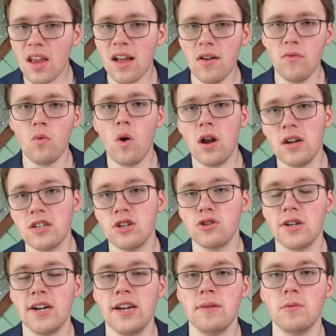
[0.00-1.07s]
have wanted to
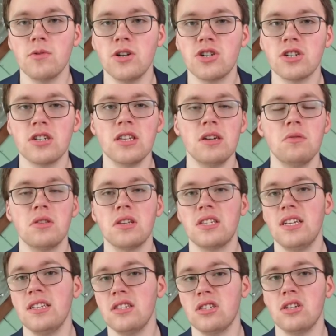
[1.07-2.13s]
trade him originally when the
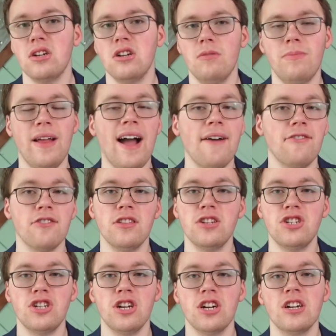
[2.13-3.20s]
season started, but after
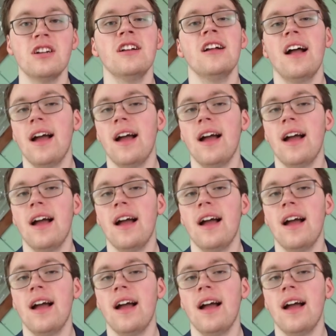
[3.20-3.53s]
this year,